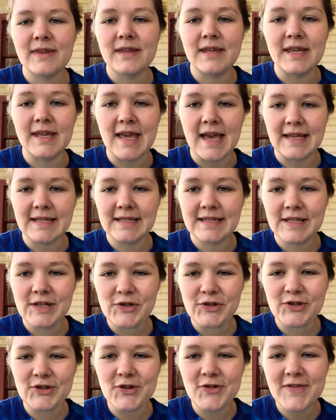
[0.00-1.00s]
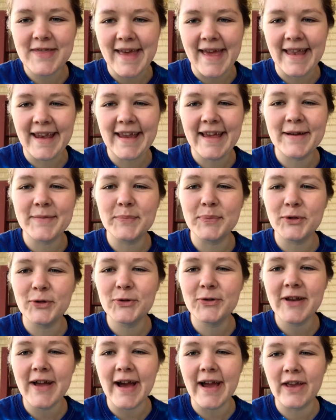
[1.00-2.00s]
Yes, so then Blue
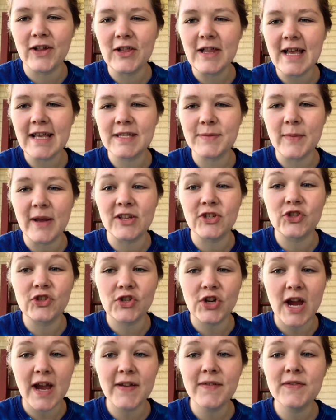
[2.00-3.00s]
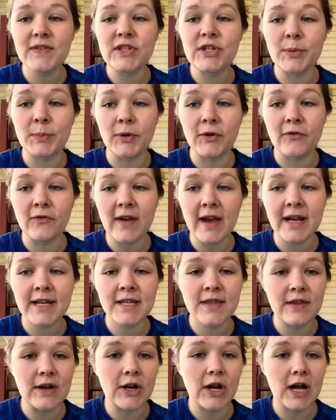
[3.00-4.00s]
Nile has made strives to
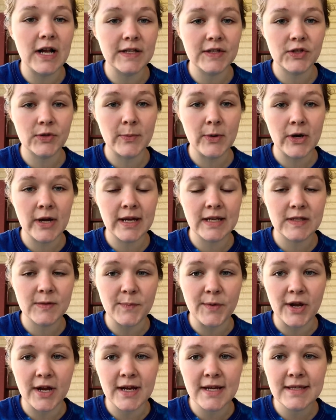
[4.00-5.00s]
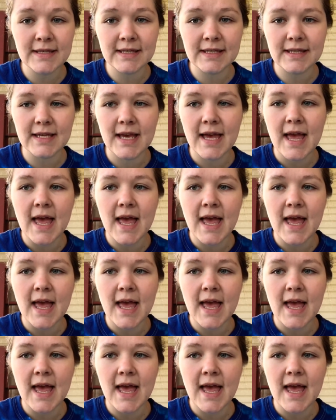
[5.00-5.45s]
perfect their customer experience,